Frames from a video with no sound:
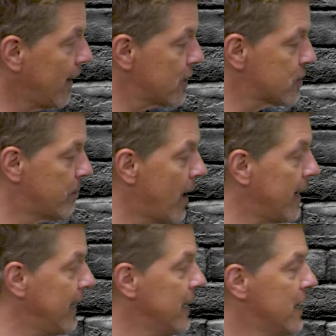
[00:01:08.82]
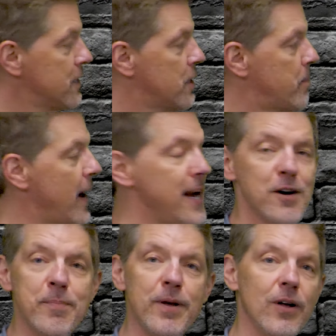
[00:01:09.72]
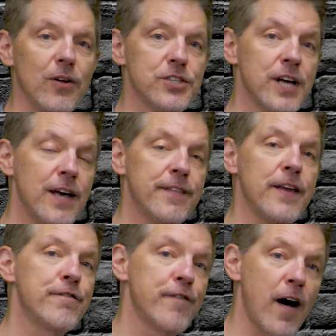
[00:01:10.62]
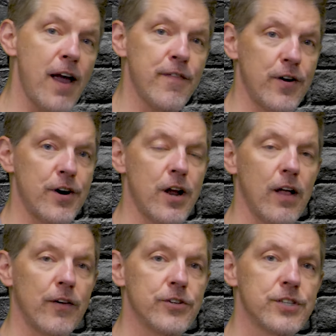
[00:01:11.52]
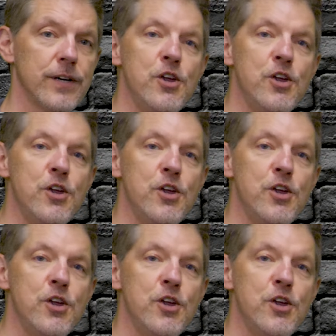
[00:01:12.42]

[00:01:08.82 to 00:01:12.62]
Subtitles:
less money to pay your bills than $500.